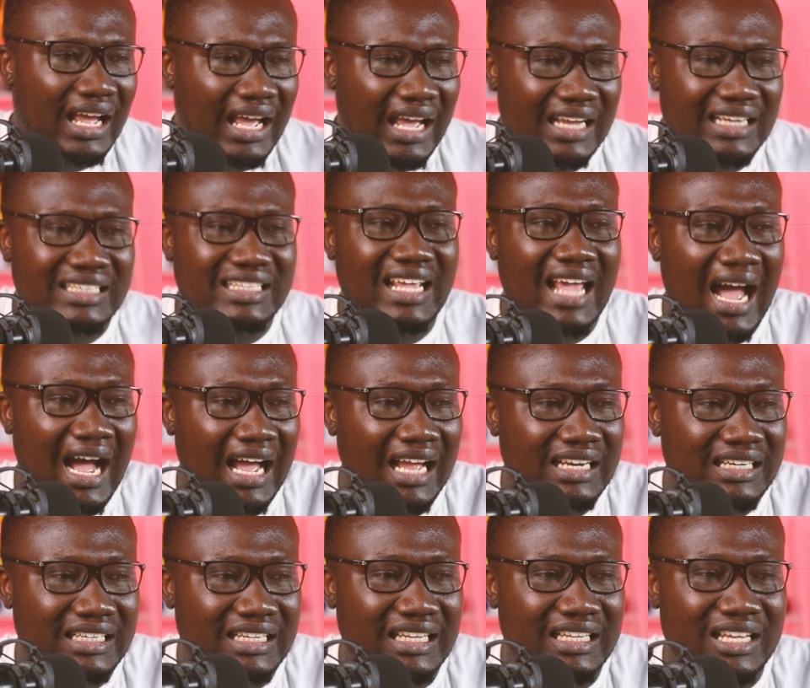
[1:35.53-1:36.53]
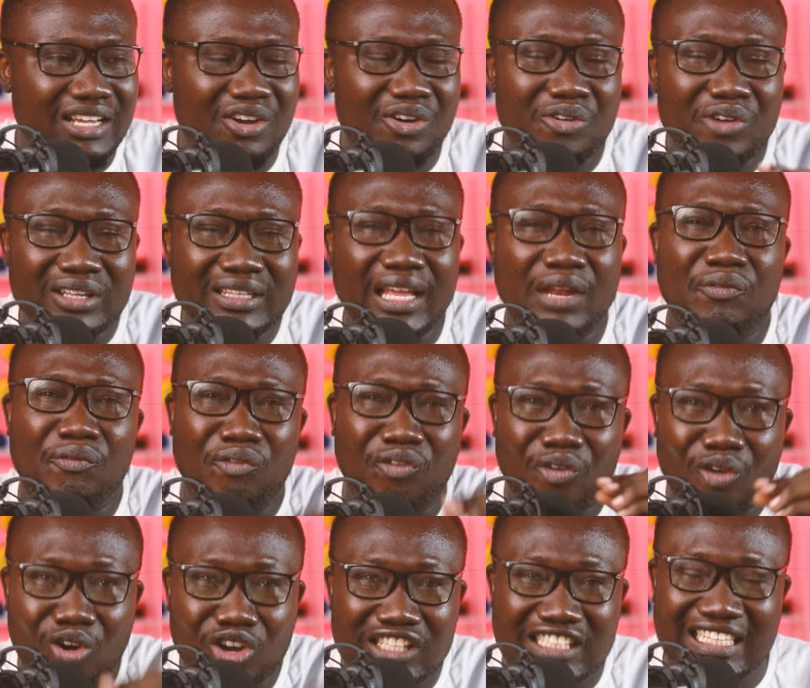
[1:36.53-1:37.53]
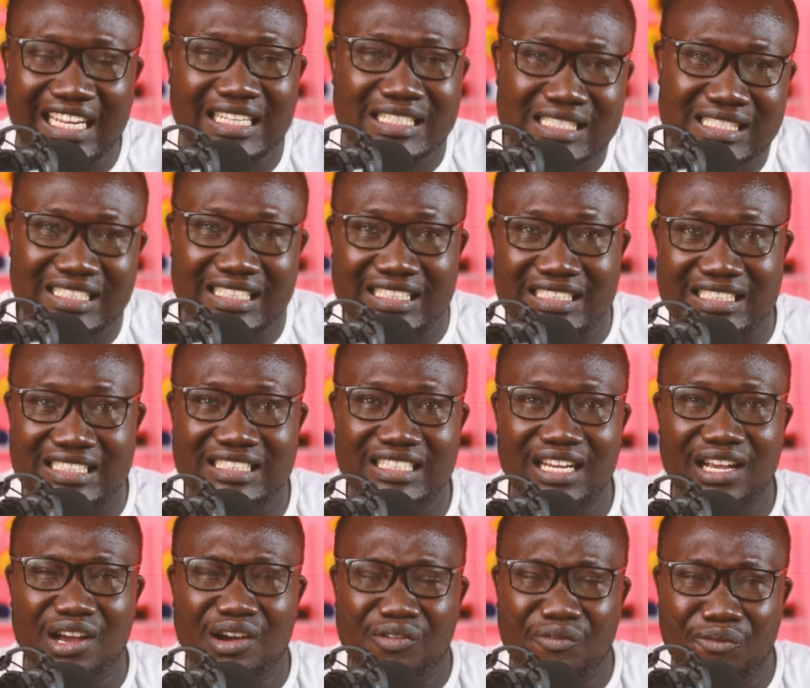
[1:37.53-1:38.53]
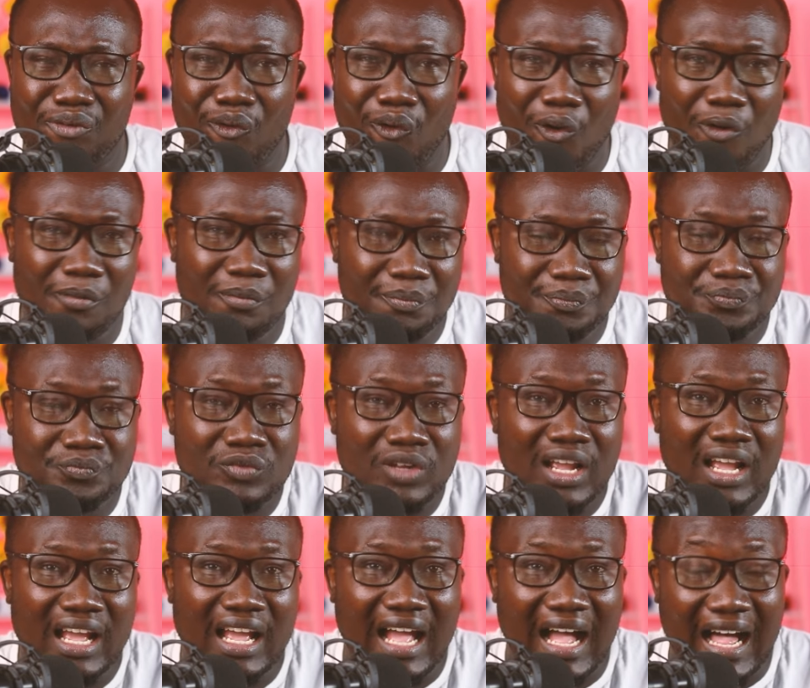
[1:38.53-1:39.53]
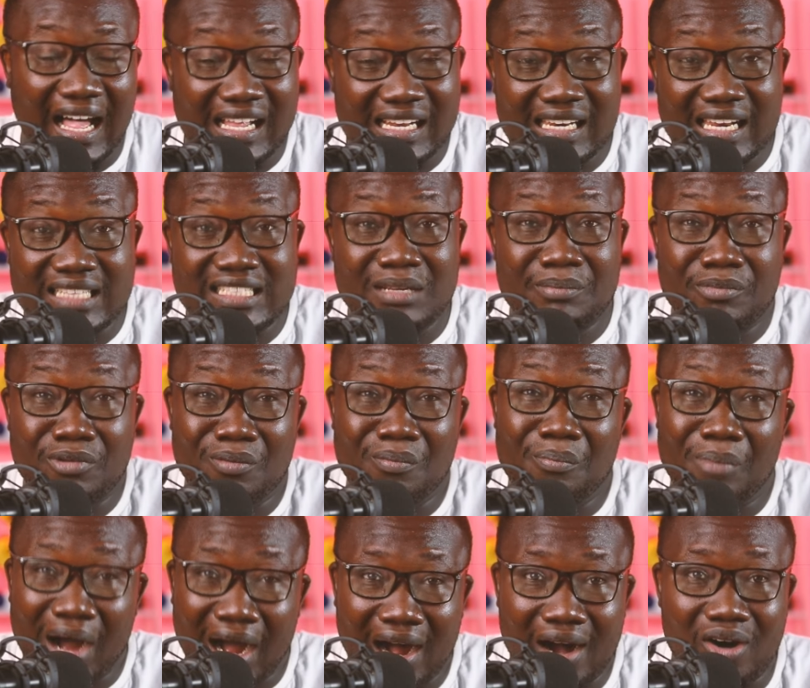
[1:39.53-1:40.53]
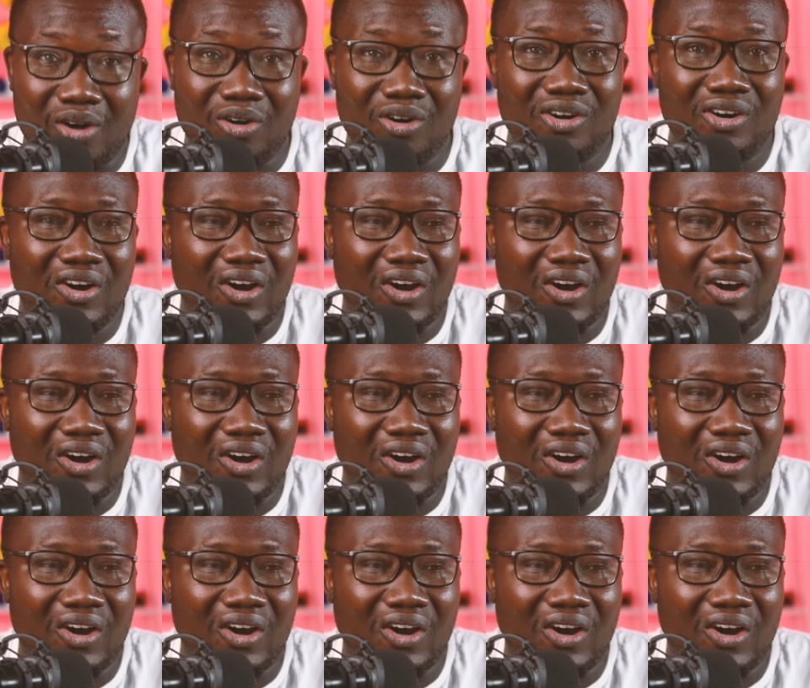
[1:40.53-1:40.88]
and he created 4 chances for Athletic Bilbao.